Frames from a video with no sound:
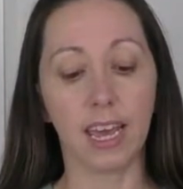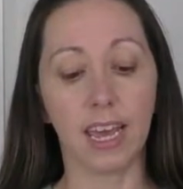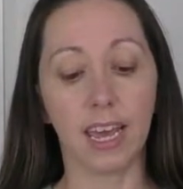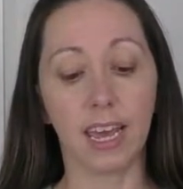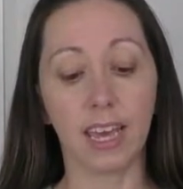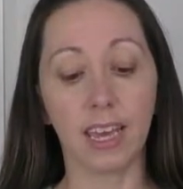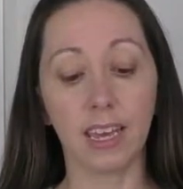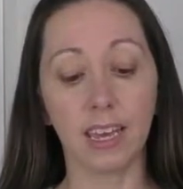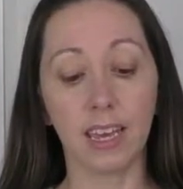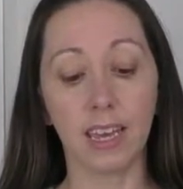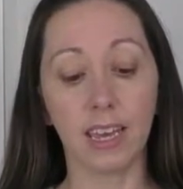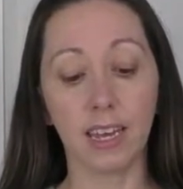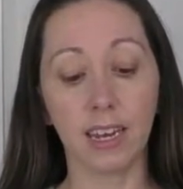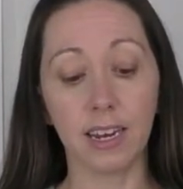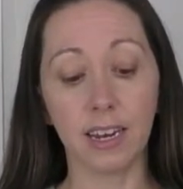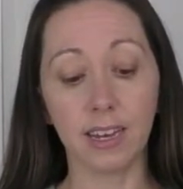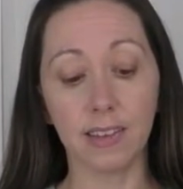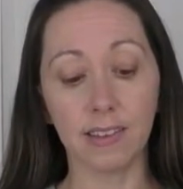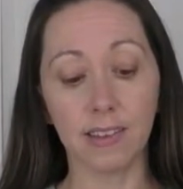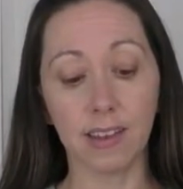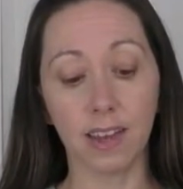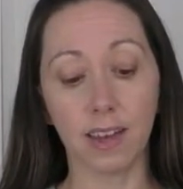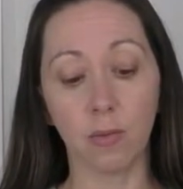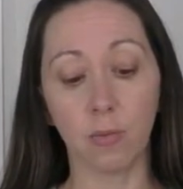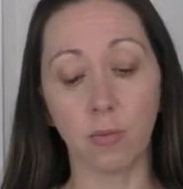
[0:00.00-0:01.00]
it
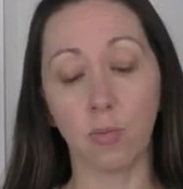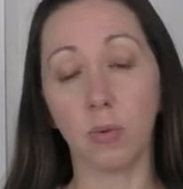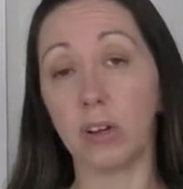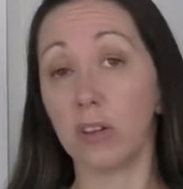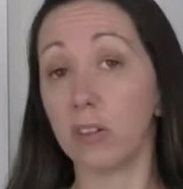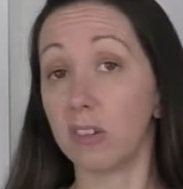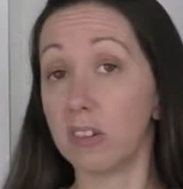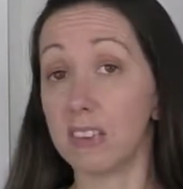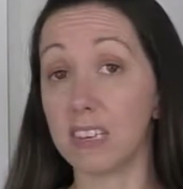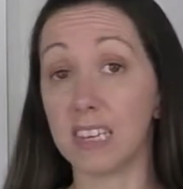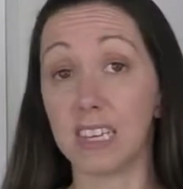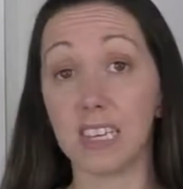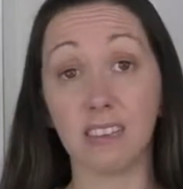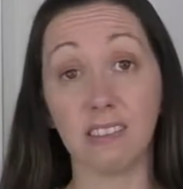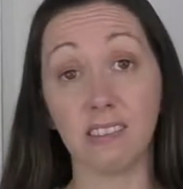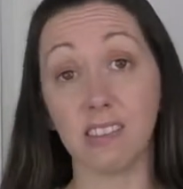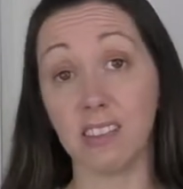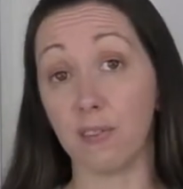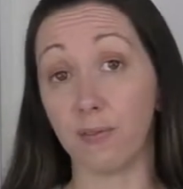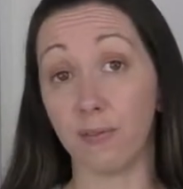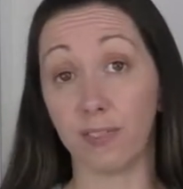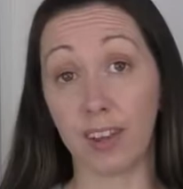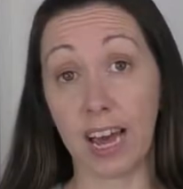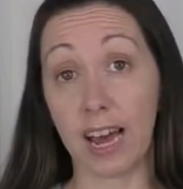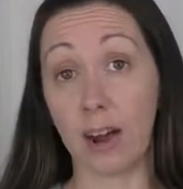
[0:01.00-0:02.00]
is a wilt easy
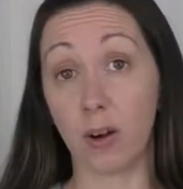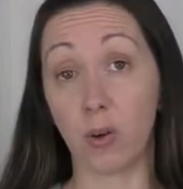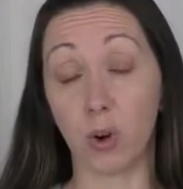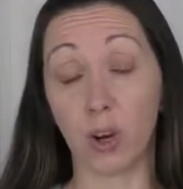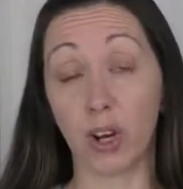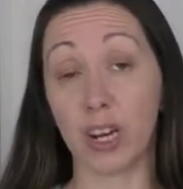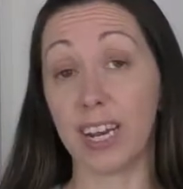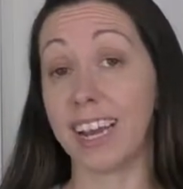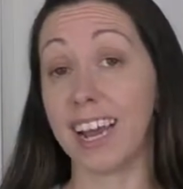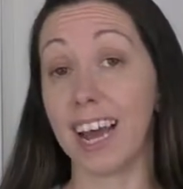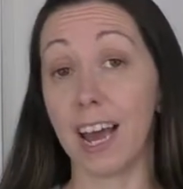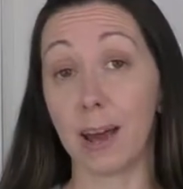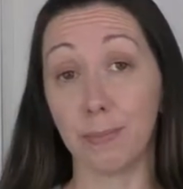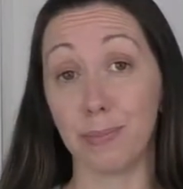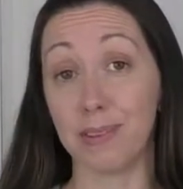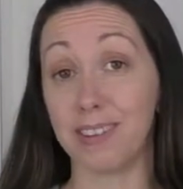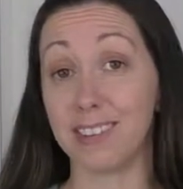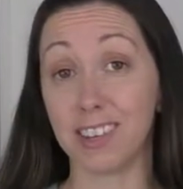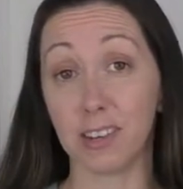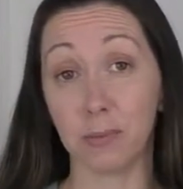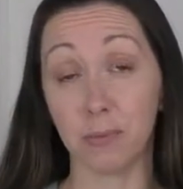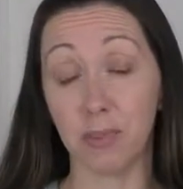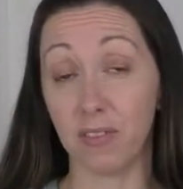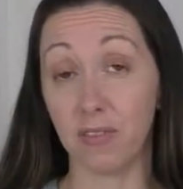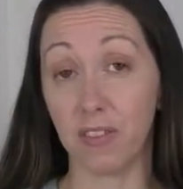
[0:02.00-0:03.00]
flower. It happens
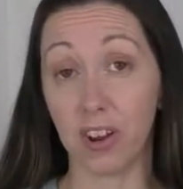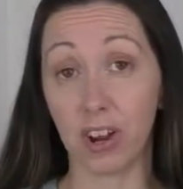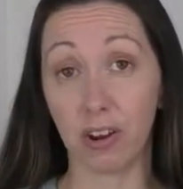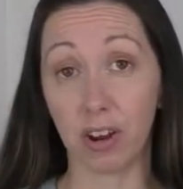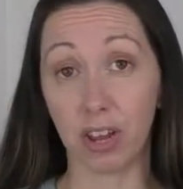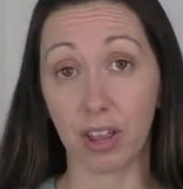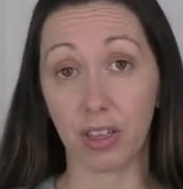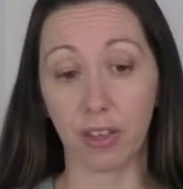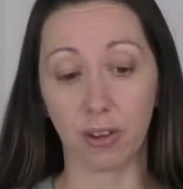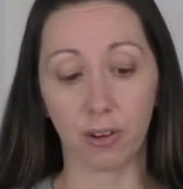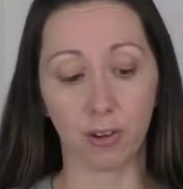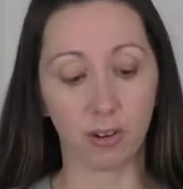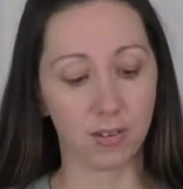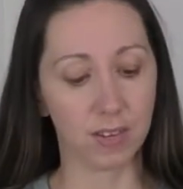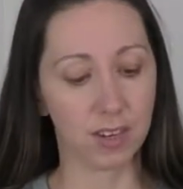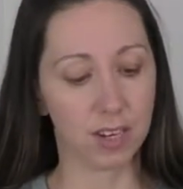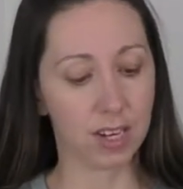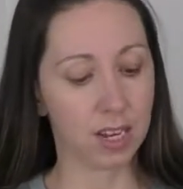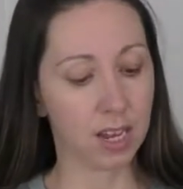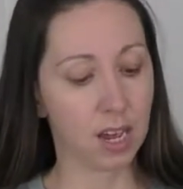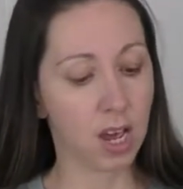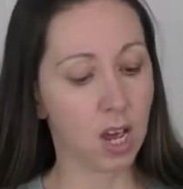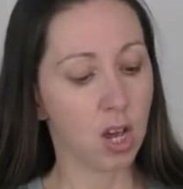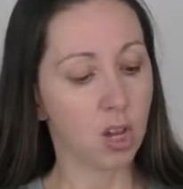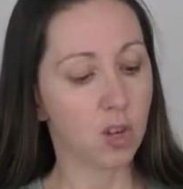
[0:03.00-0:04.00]
to be very
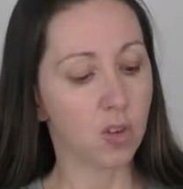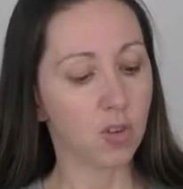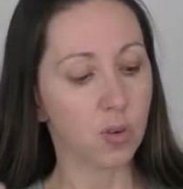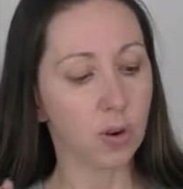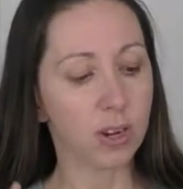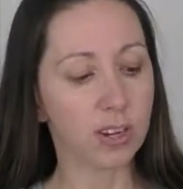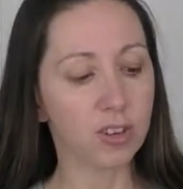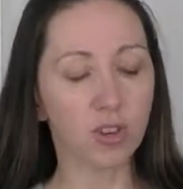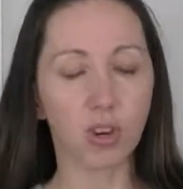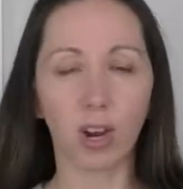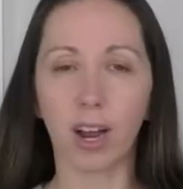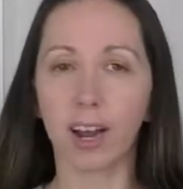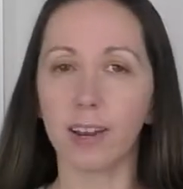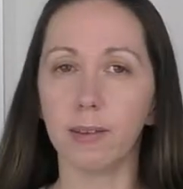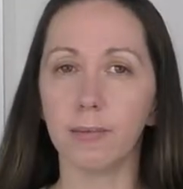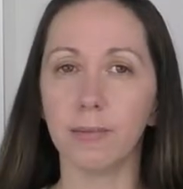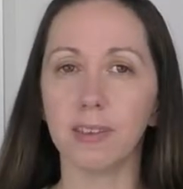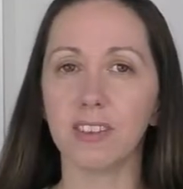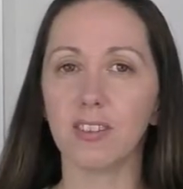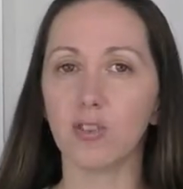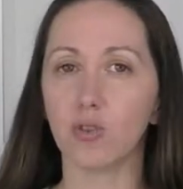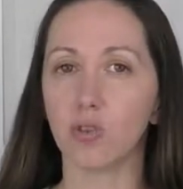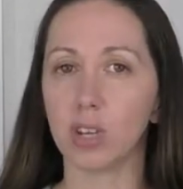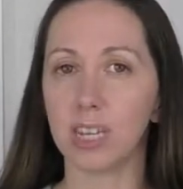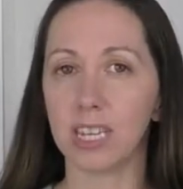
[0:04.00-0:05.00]
thirsty. So I try to be
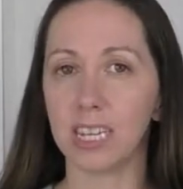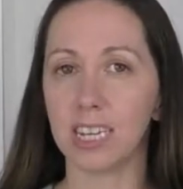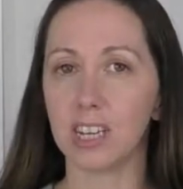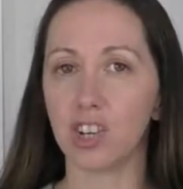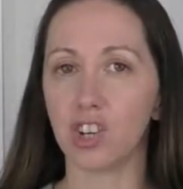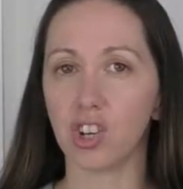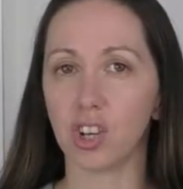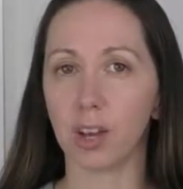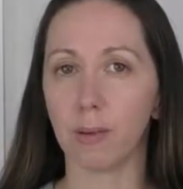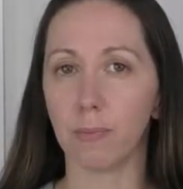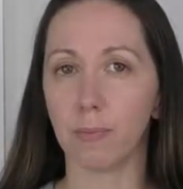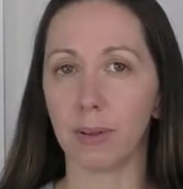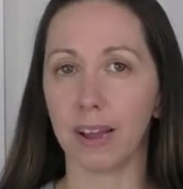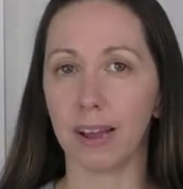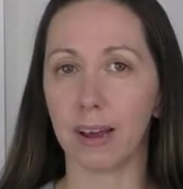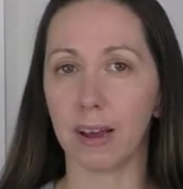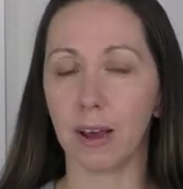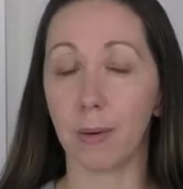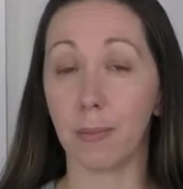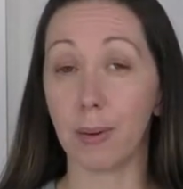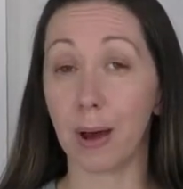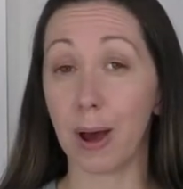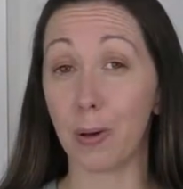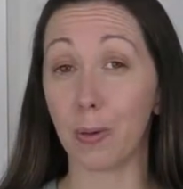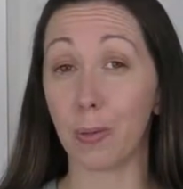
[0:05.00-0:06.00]
strategic
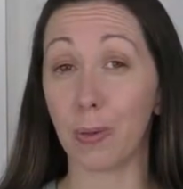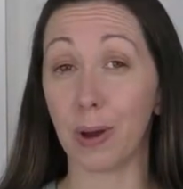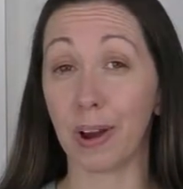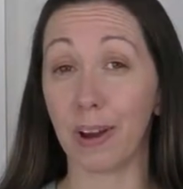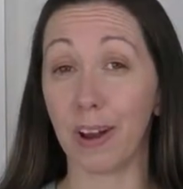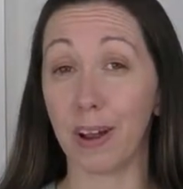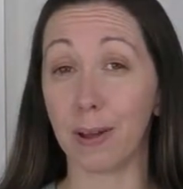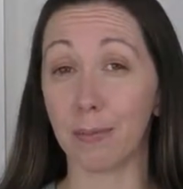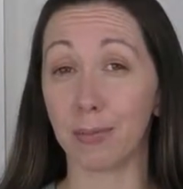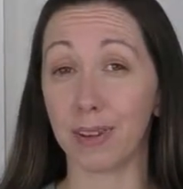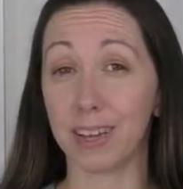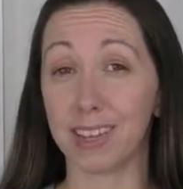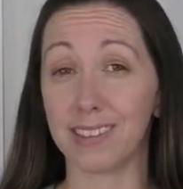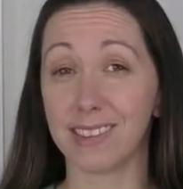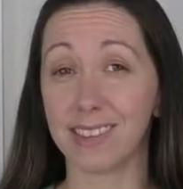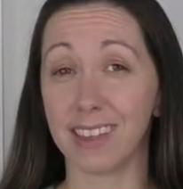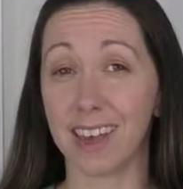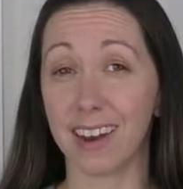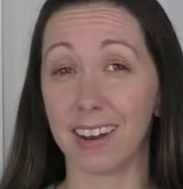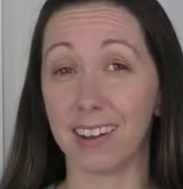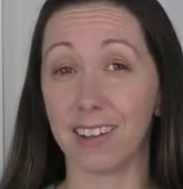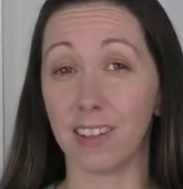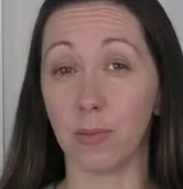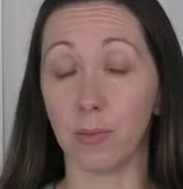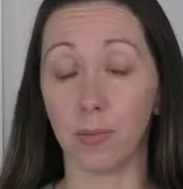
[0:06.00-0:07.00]
about where I place
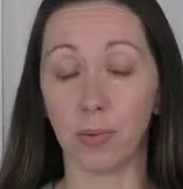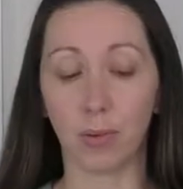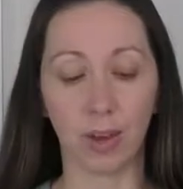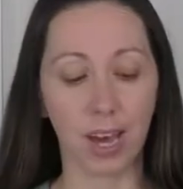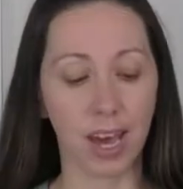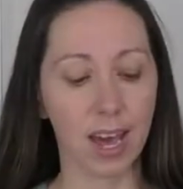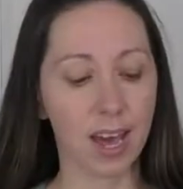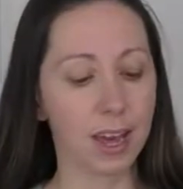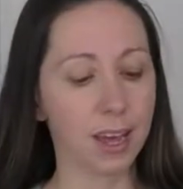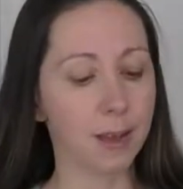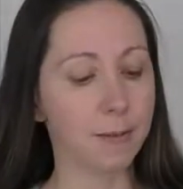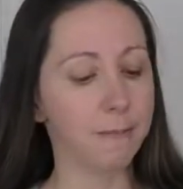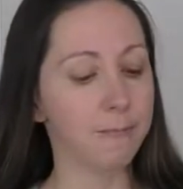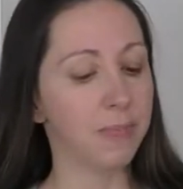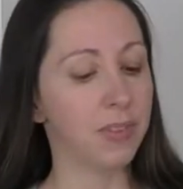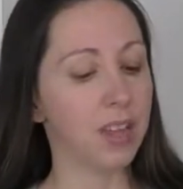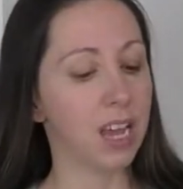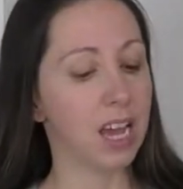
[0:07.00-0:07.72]
that in the bouquet.